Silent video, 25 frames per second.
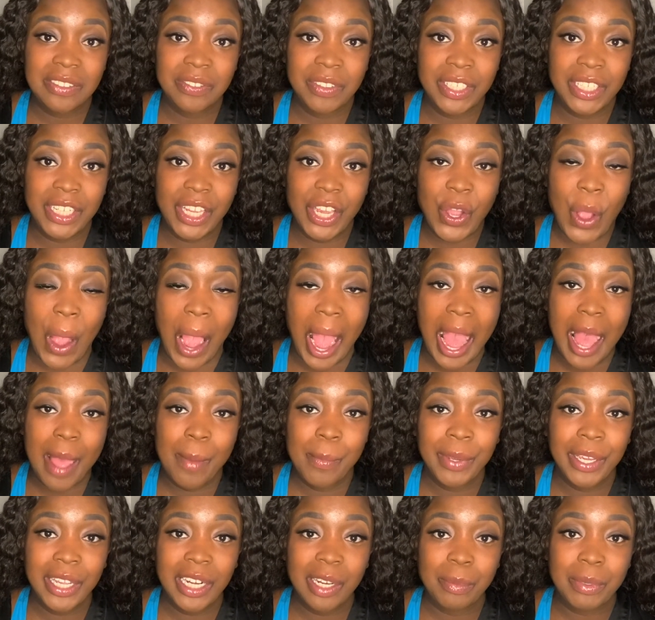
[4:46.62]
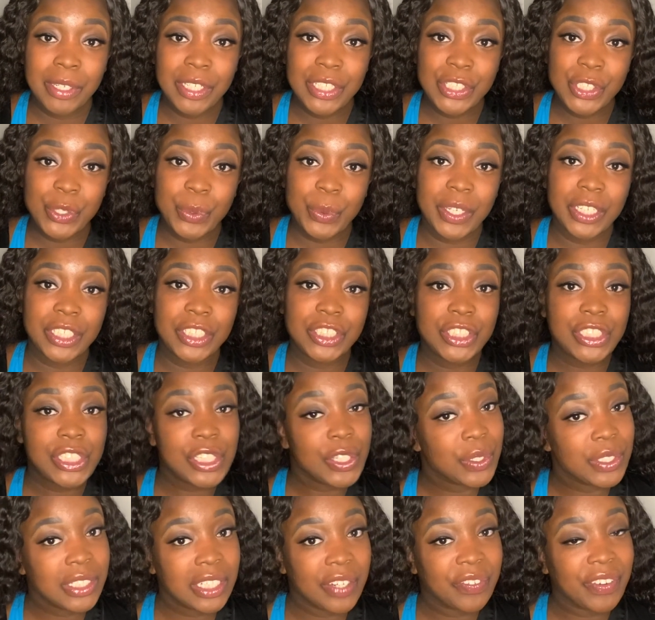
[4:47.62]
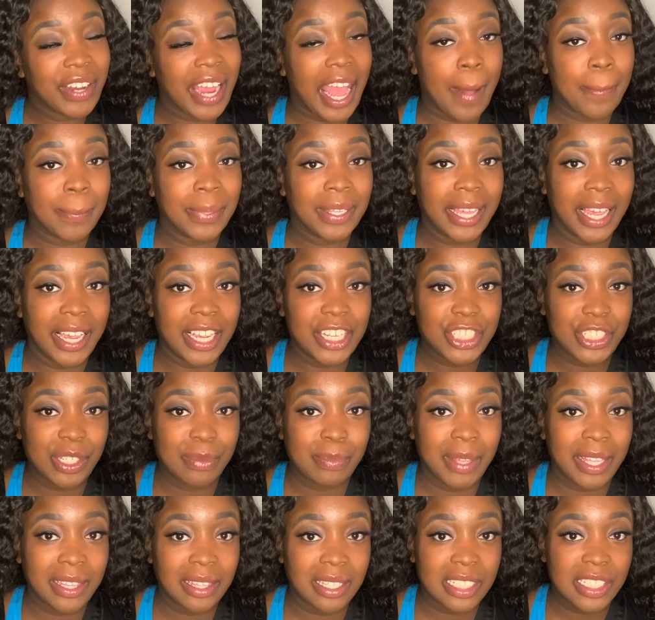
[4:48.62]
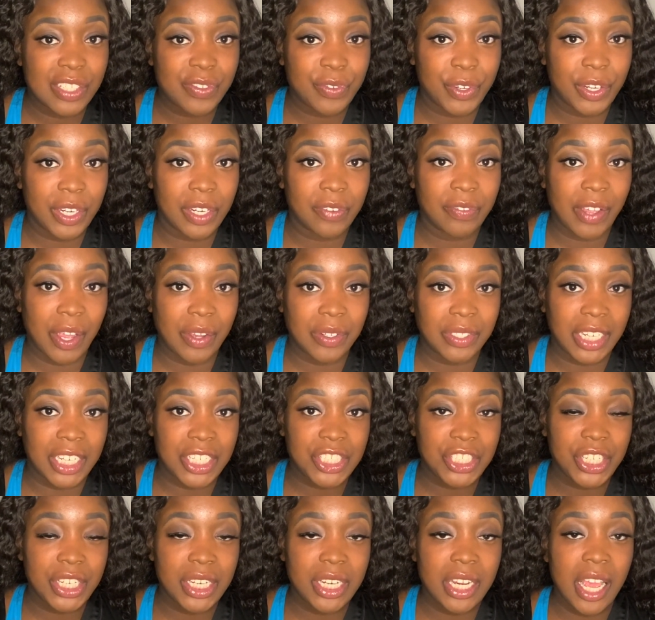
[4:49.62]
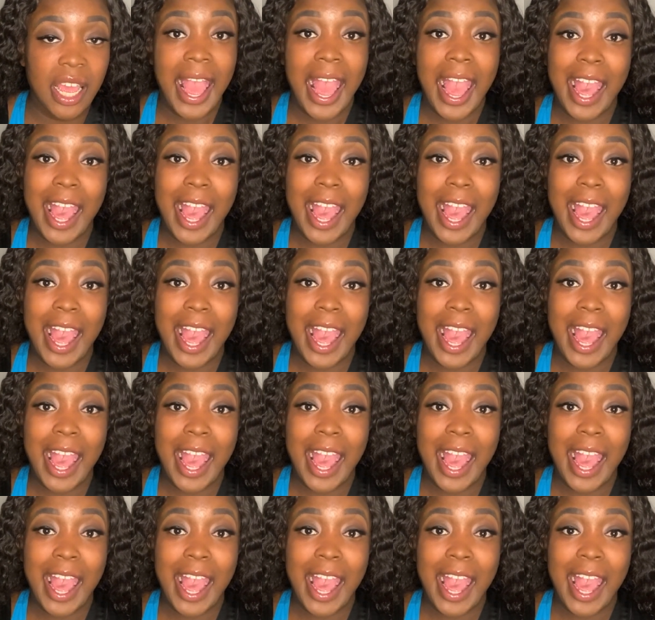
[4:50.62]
video, I'm going to be doing two different application methods for foundation.